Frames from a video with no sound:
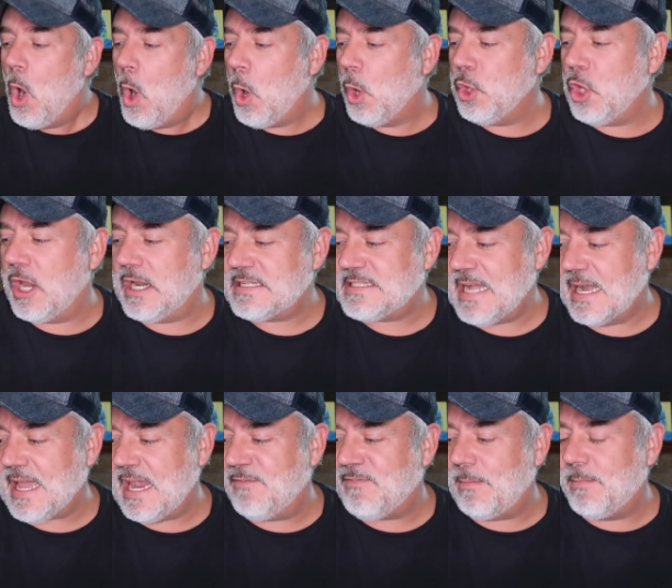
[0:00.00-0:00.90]
Hold on a
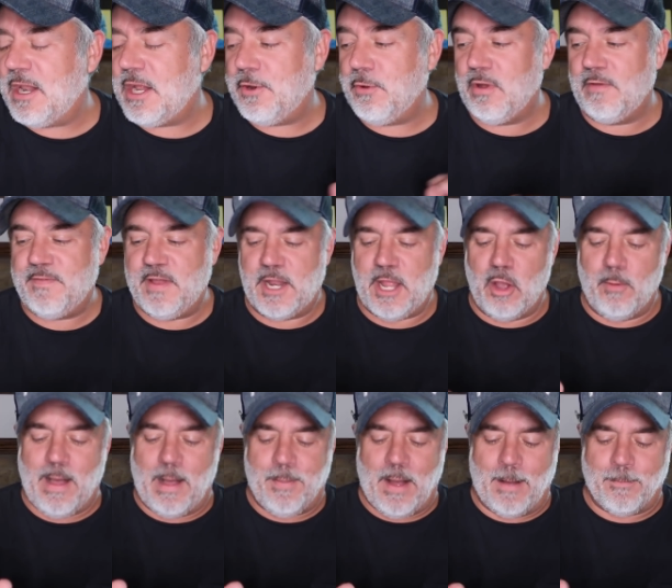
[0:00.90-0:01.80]
second. If I'm gonna do a video
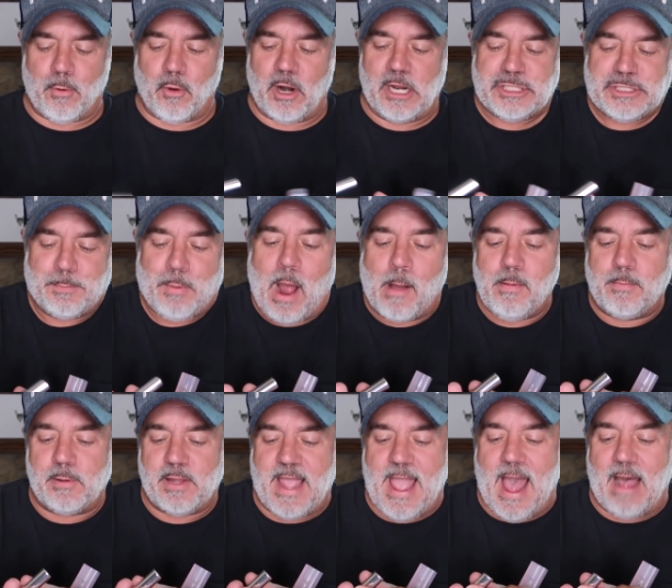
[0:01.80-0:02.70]
about popcorn, I should
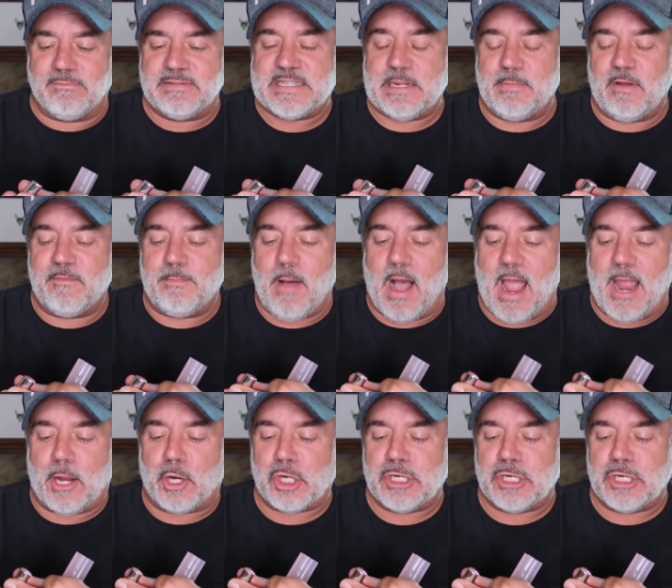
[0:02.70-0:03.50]
probably have some of my,